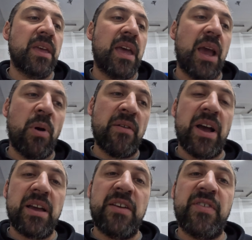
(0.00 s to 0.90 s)

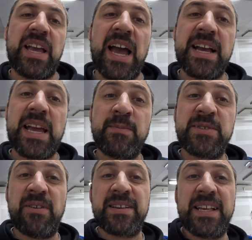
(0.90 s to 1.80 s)
However, if a car
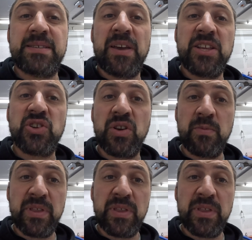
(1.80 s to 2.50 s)
comes to us that's been tuned